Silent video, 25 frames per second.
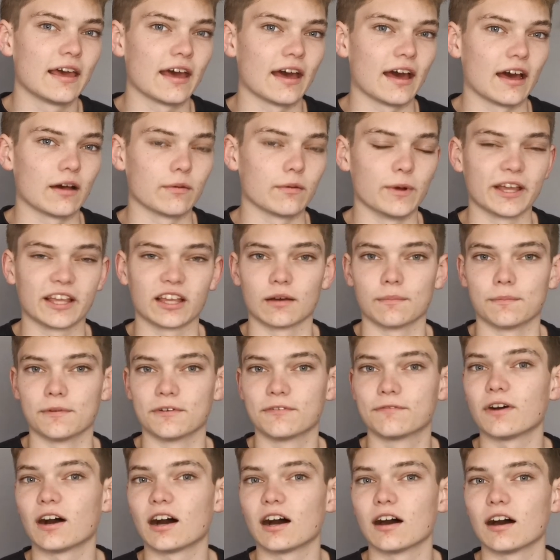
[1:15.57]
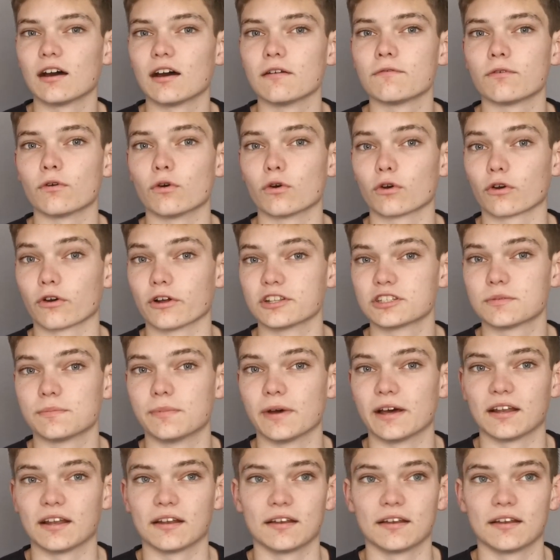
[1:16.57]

and waking up at 5, or going to bed